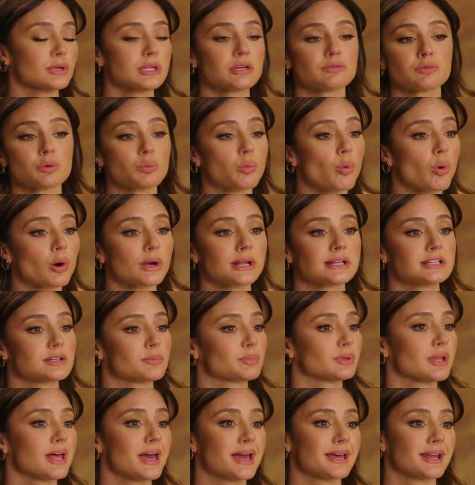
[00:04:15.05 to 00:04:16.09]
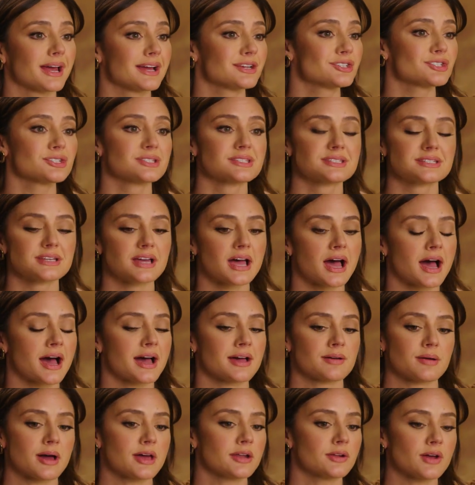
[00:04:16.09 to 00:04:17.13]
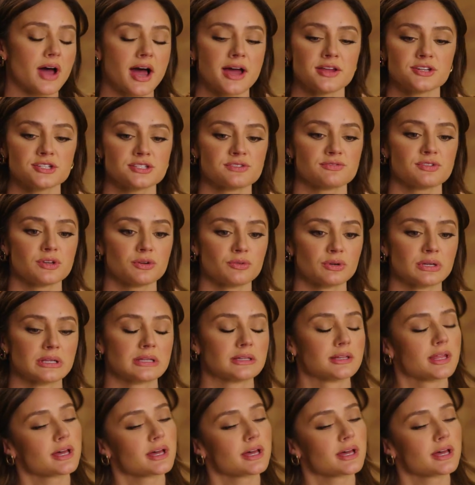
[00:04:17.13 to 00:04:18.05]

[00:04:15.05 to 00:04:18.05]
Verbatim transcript: really rewarding to play. And I just feel really